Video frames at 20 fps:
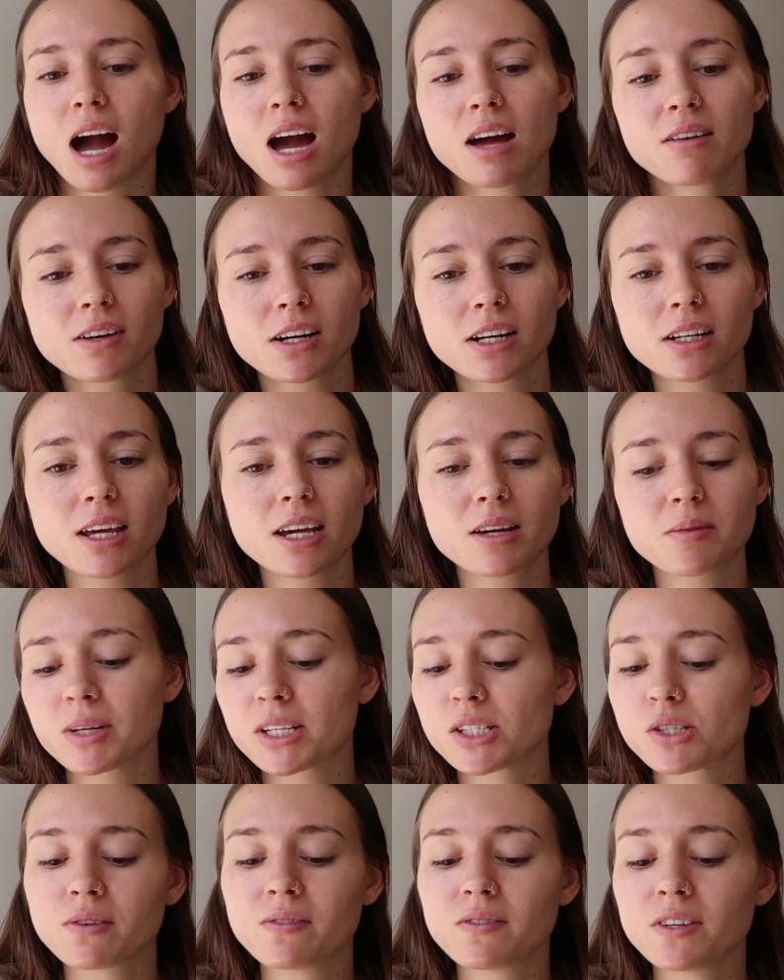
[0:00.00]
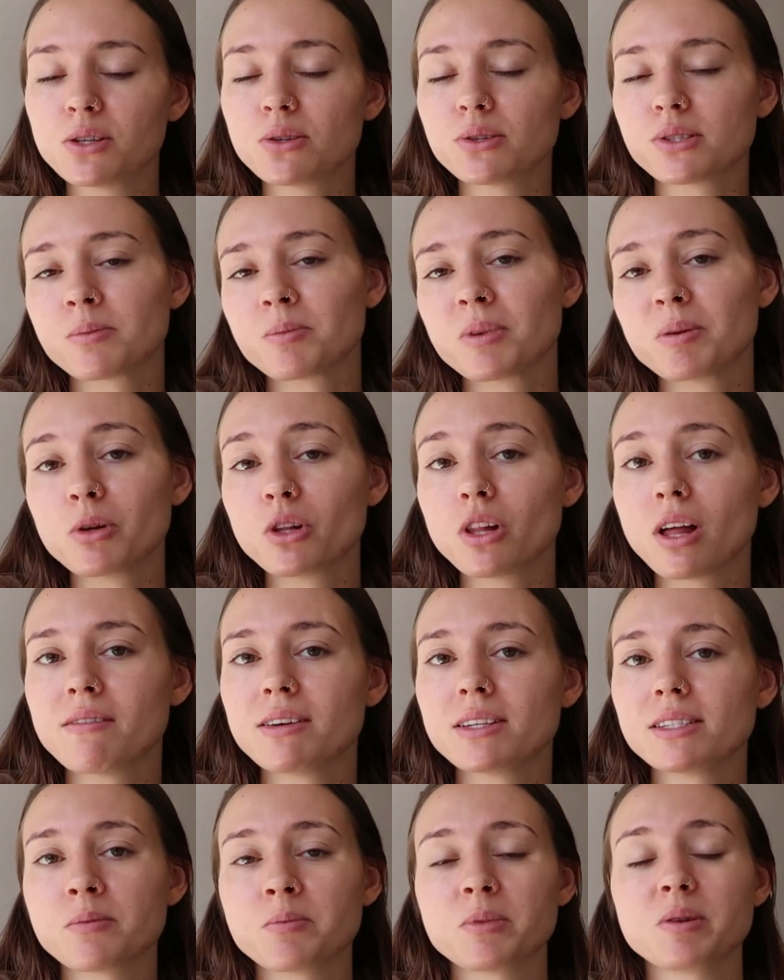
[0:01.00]
I've heard like mixed reviews. Some people
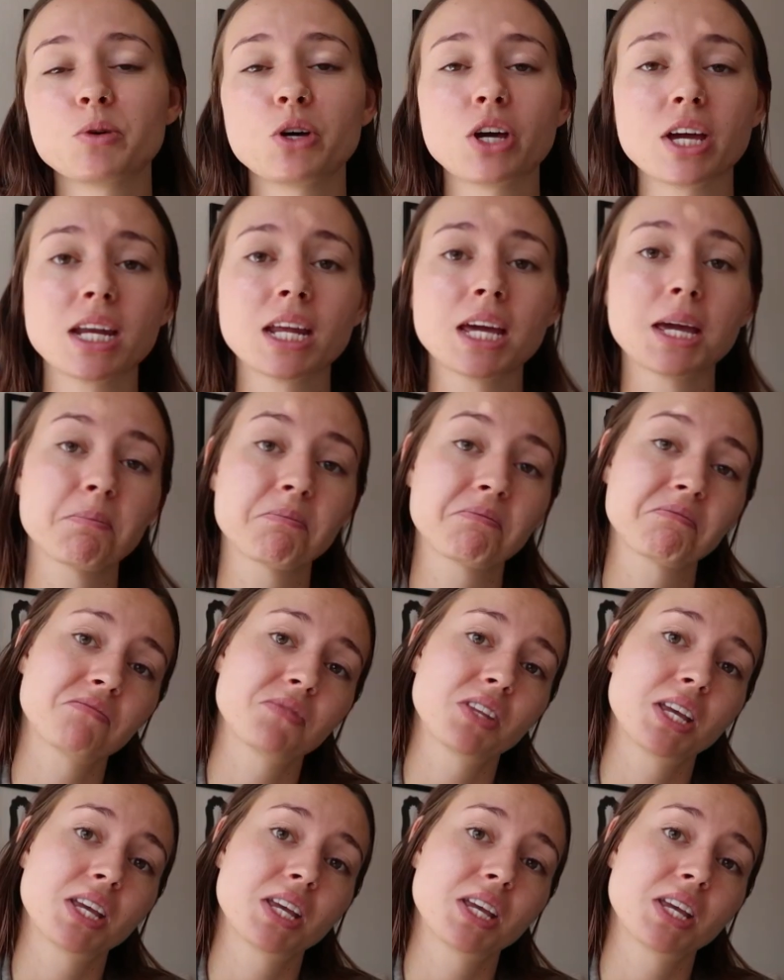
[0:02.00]
love it, some people hate it.